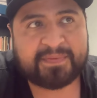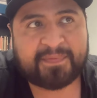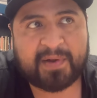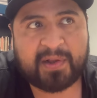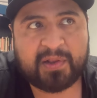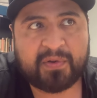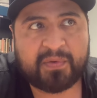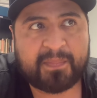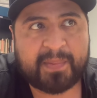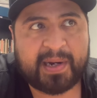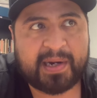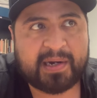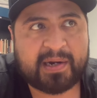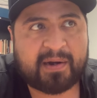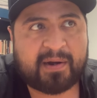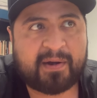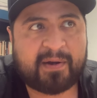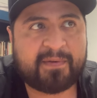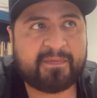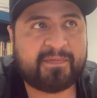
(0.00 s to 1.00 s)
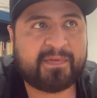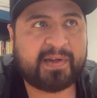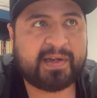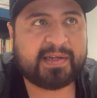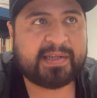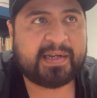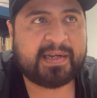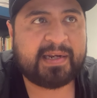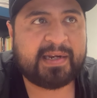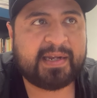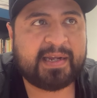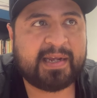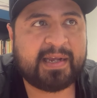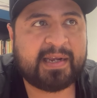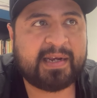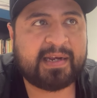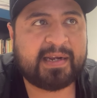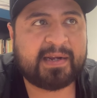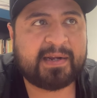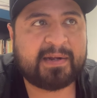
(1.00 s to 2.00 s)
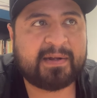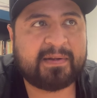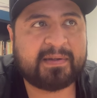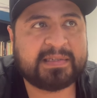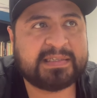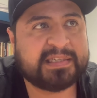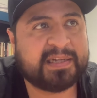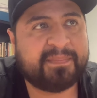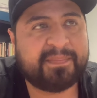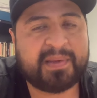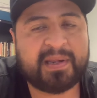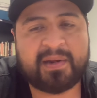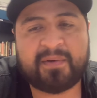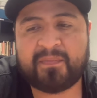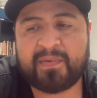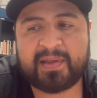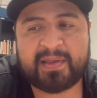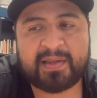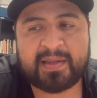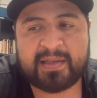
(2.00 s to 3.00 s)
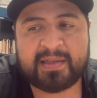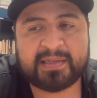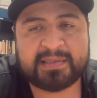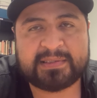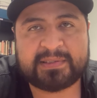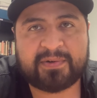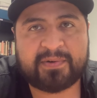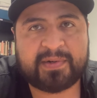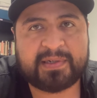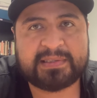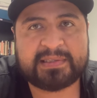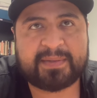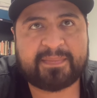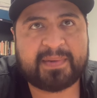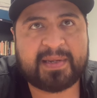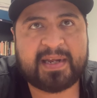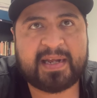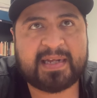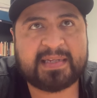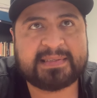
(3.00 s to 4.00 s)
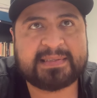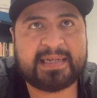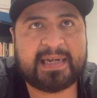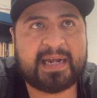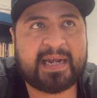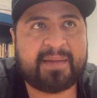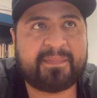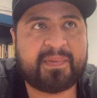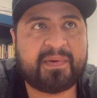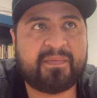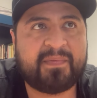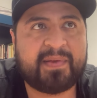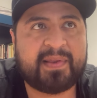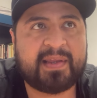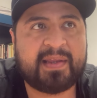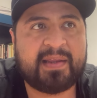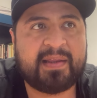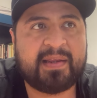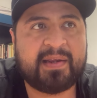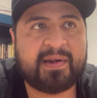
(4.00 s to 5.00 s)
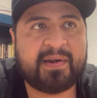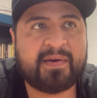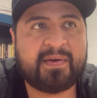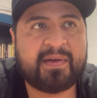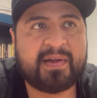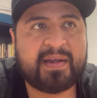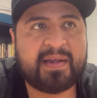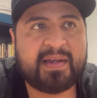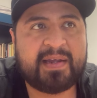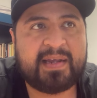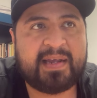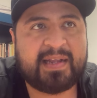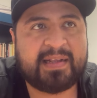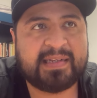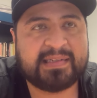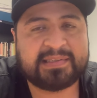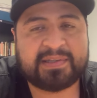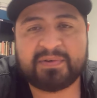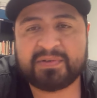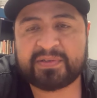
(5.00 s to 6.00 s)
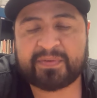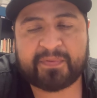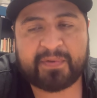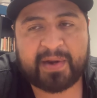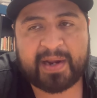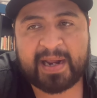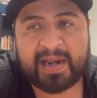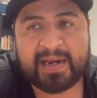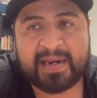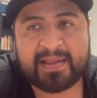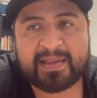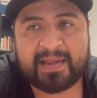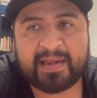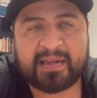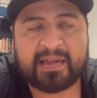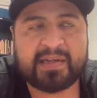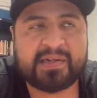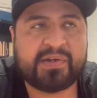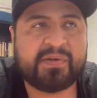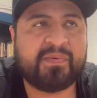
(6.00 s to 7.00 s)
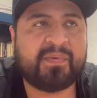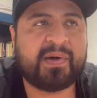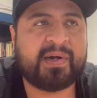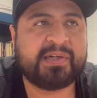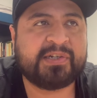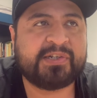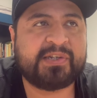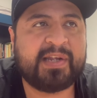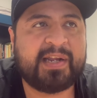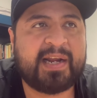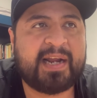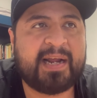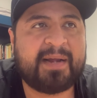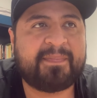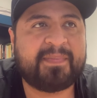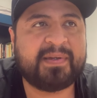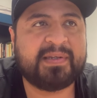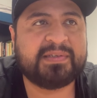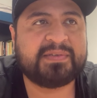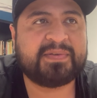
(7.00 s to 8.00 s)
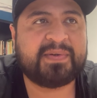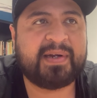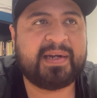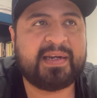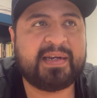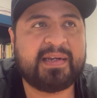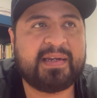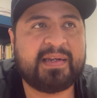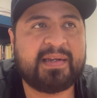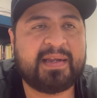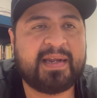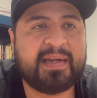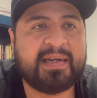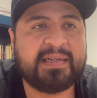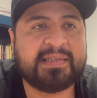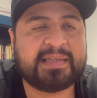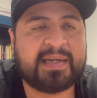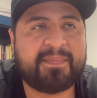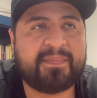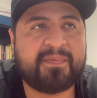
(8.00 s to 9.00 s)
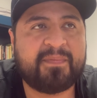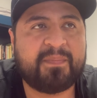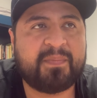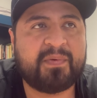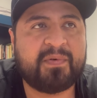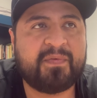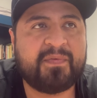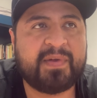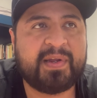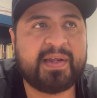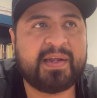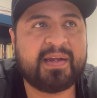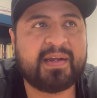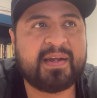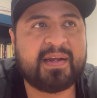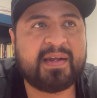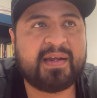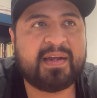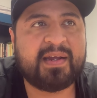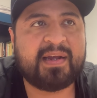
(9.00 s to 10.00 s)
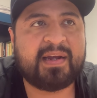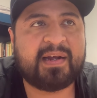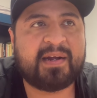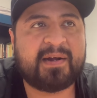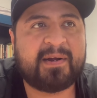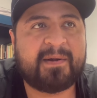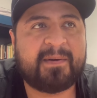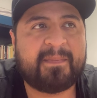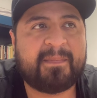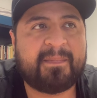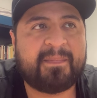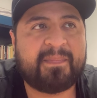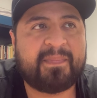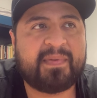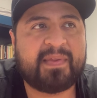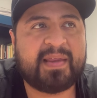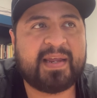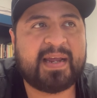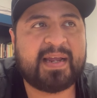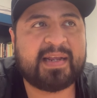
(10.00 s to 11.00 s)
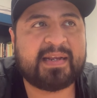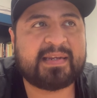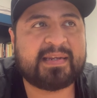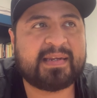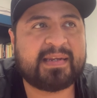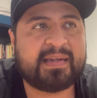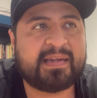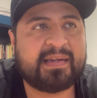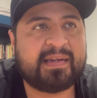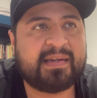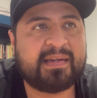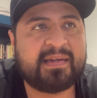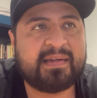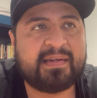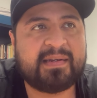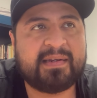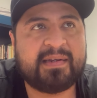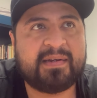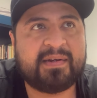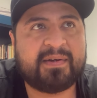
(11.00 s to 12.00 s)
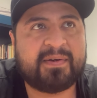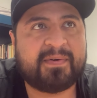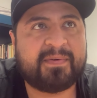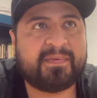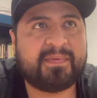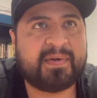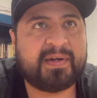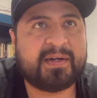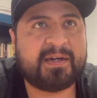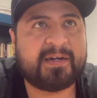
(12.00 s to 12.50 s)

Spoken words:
followed by conflict, and again, something within the story, something has to happen within there, and this goes for anything that you watch that happens, right? Any type of movie that you know